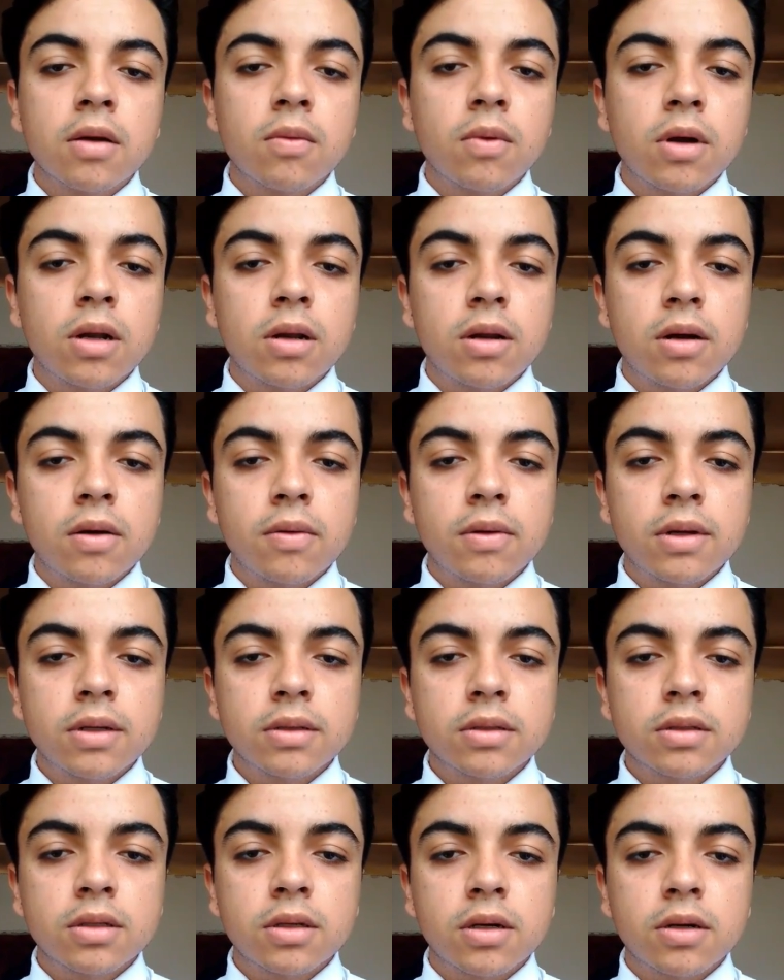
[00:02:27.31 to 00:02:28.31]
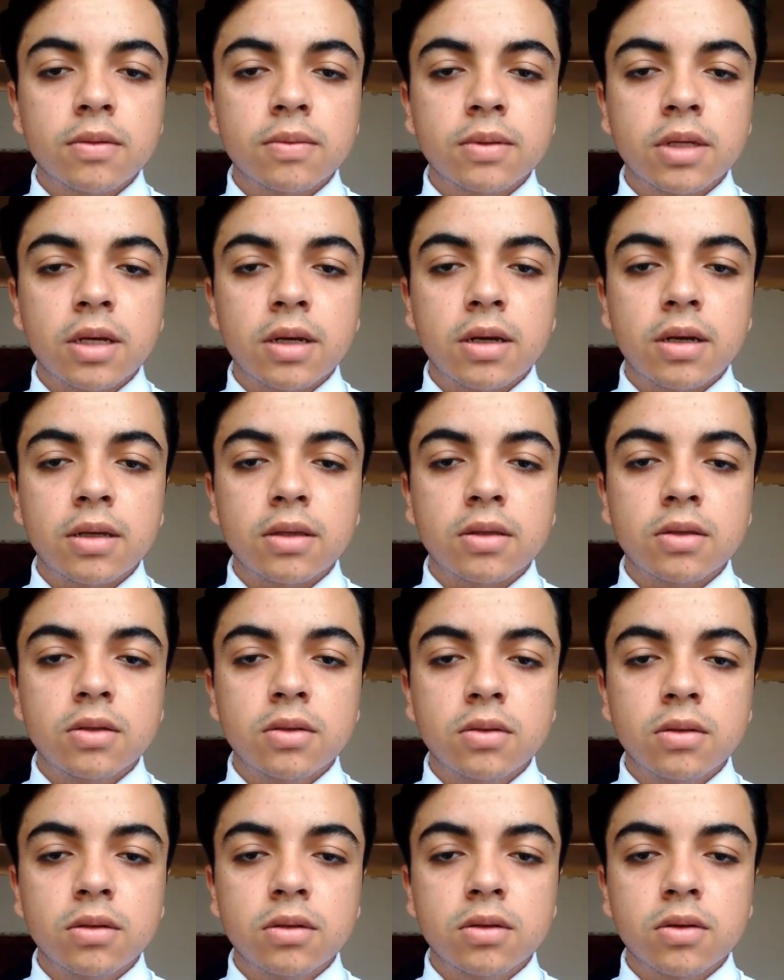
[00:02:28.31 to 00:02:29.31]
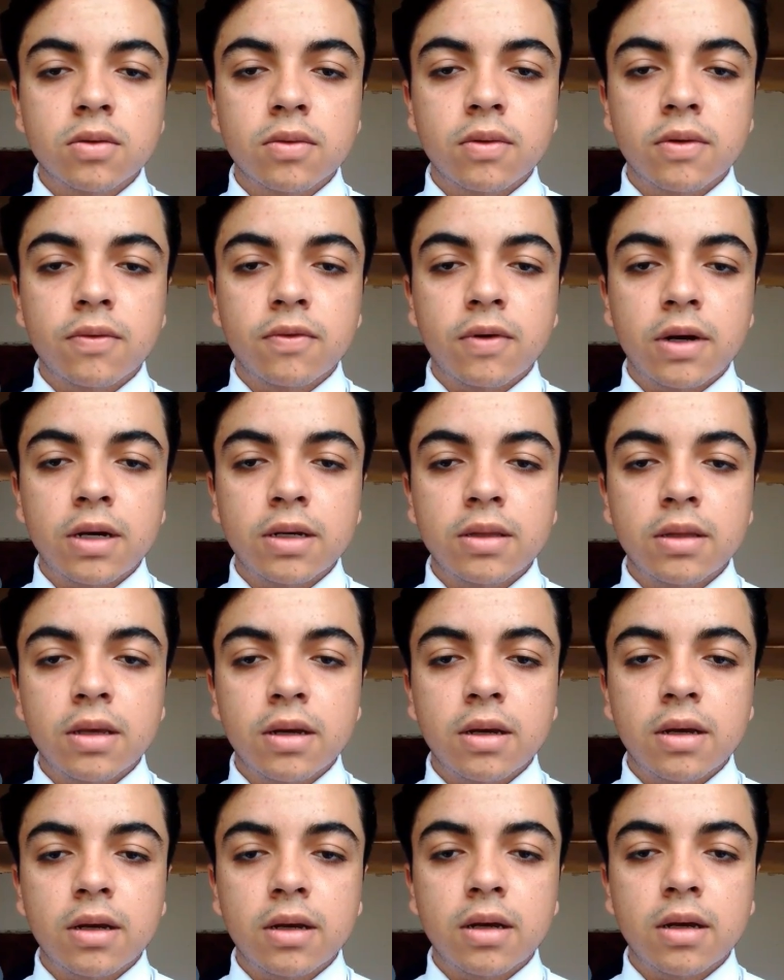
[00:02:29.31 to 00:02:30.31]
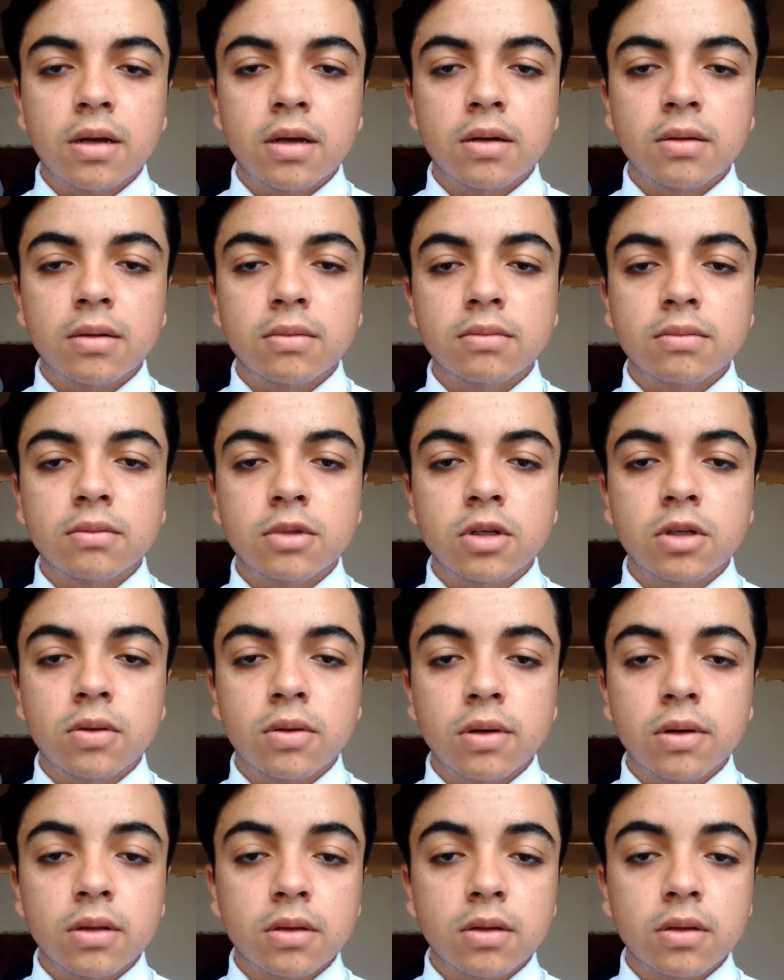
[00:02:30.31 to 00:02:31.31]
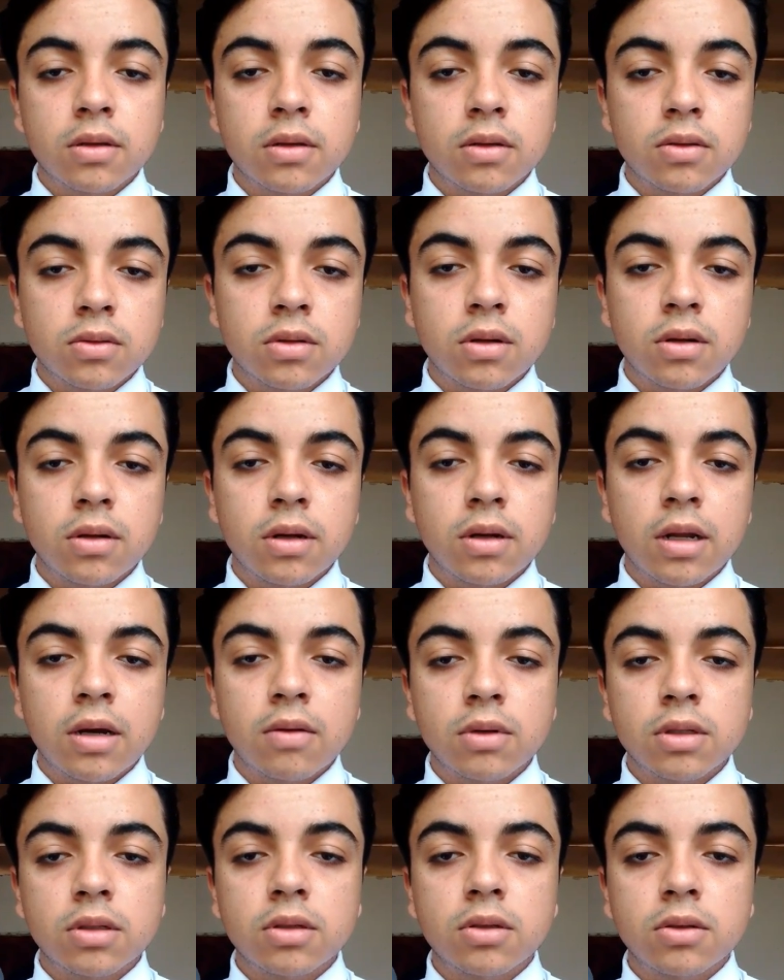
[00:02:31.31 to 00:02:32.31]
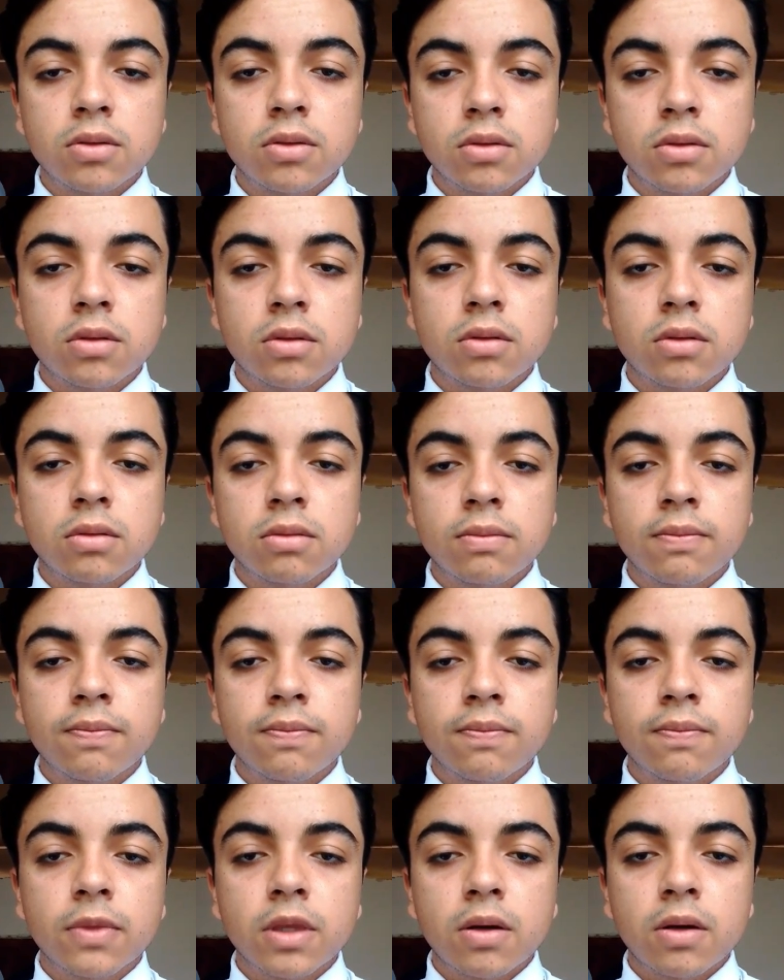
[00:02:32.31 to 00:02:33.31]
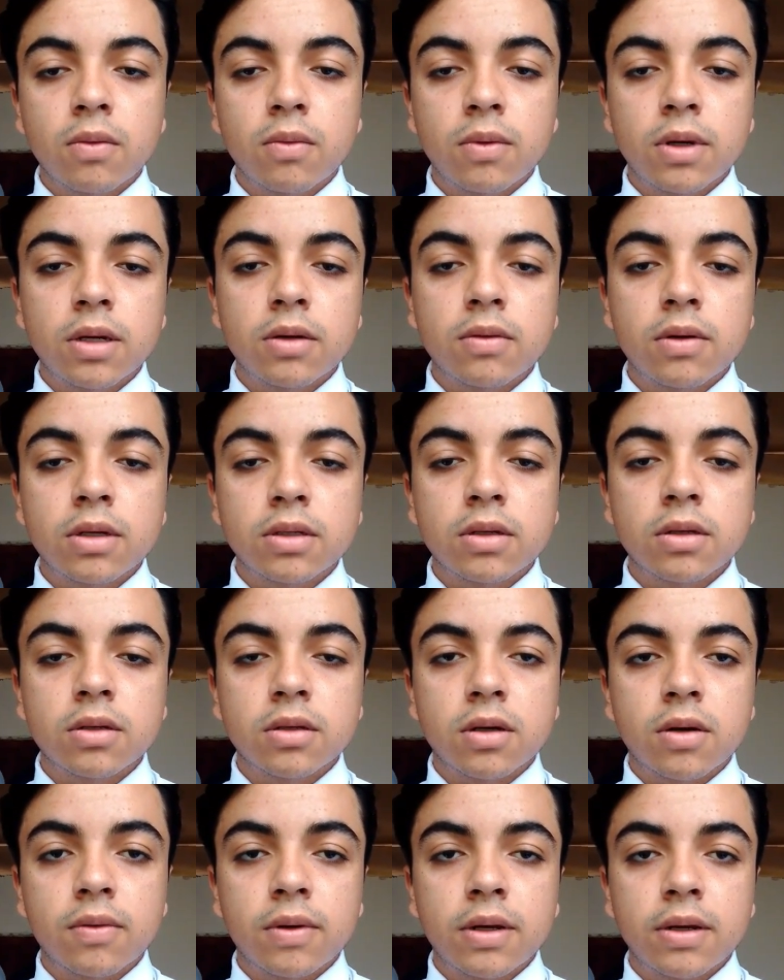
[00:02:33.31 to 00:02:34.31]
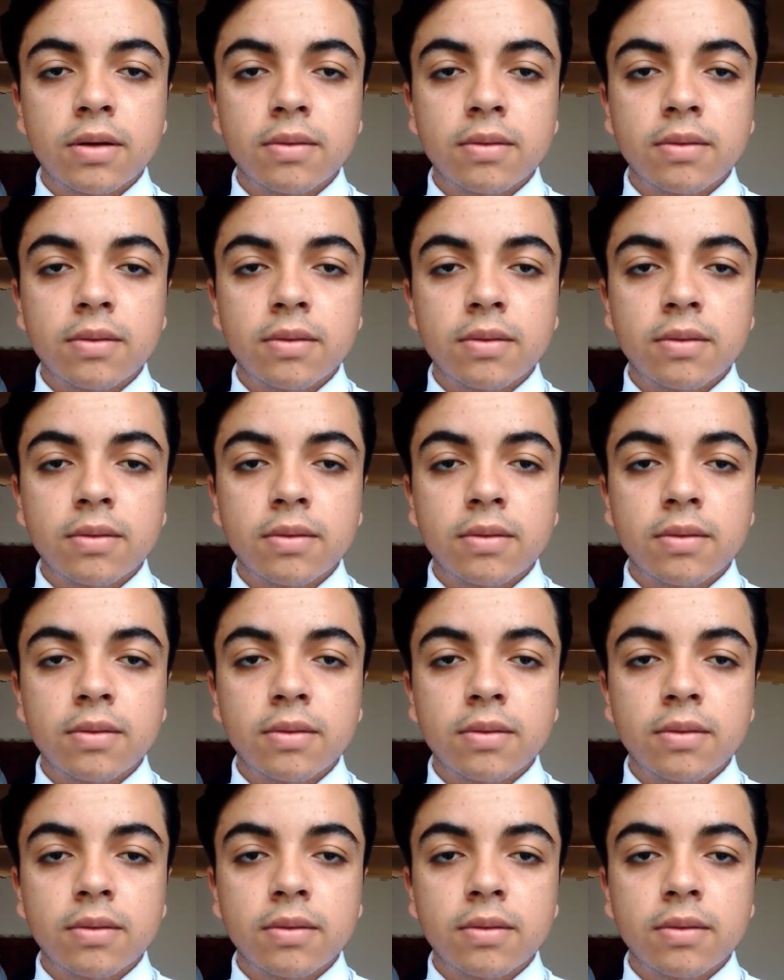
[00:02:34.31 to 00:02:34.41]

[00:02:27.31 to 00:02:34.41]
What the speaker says: while learning serves as a tool to refine and correct language use when necessary.